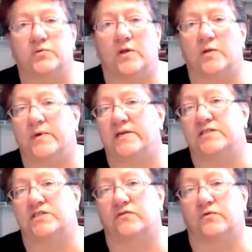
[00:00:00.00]
one of the
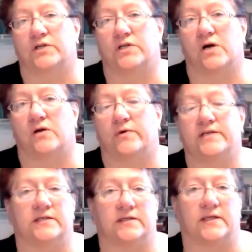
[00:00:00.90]
pieces you've worked on
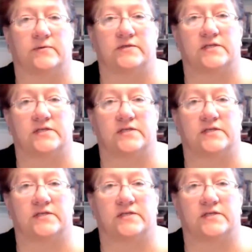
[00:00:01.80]
recently that was